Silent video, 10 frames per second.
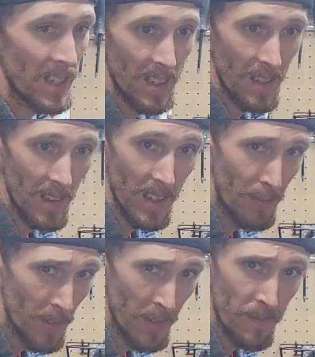he
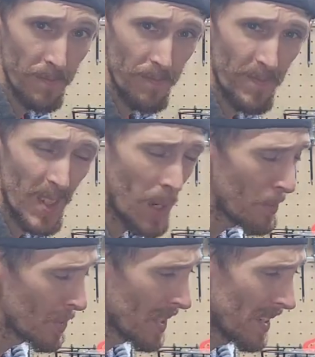deliver. A
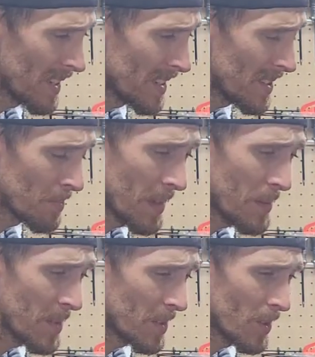couple days,
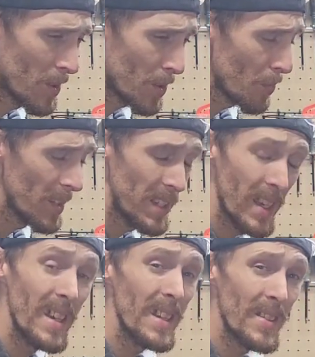maybe 3
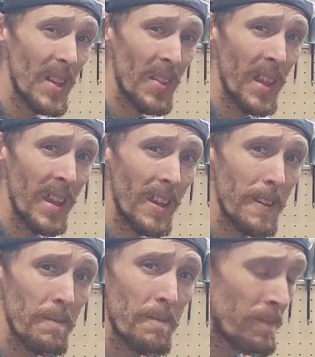days, I think.
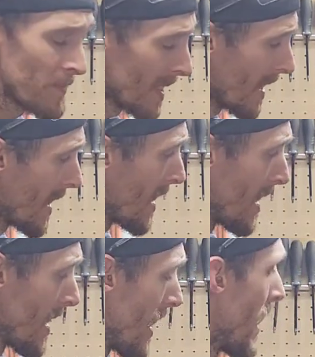
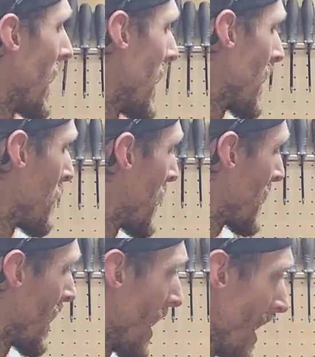Had them
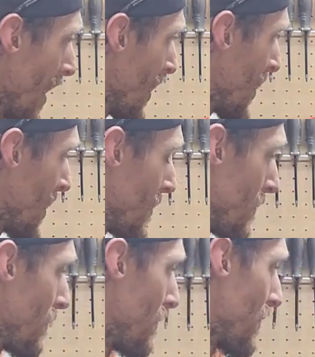at the house.
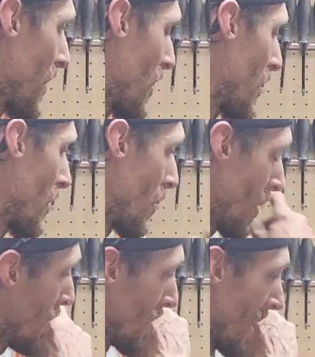
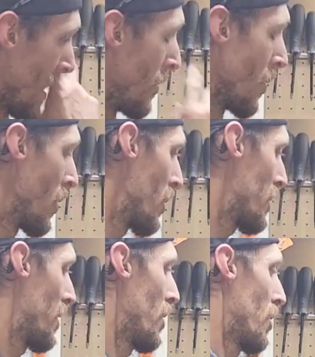We was able
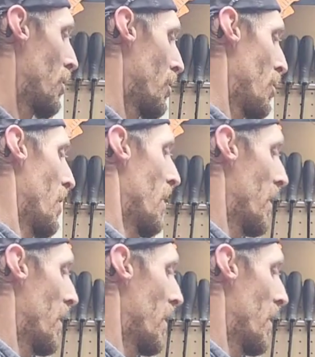to